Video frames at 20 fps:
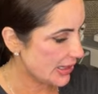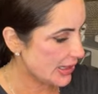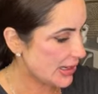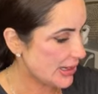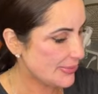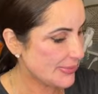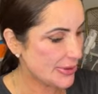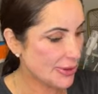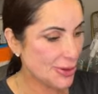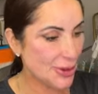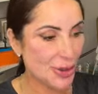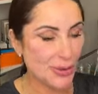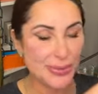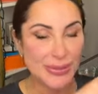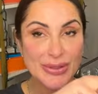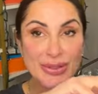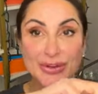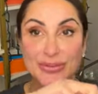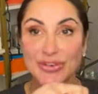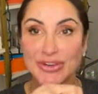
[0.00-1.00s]
I'm going to
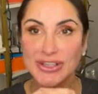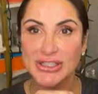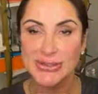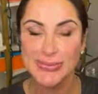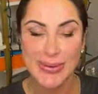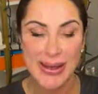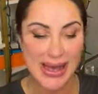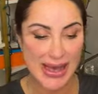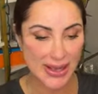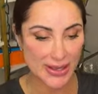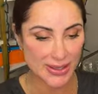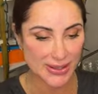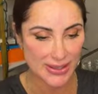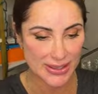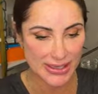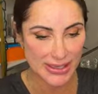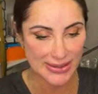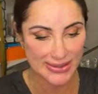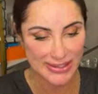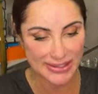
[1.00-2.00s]
open the first pack.
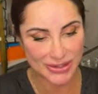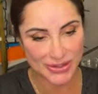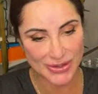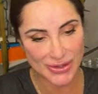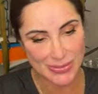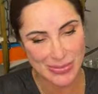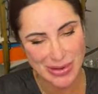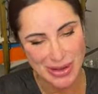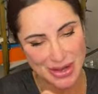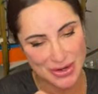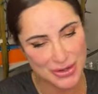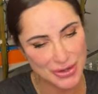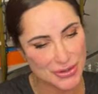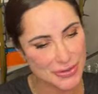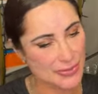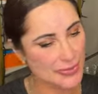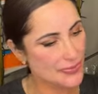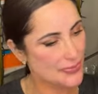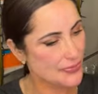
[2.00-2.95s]
Again, these are the mono.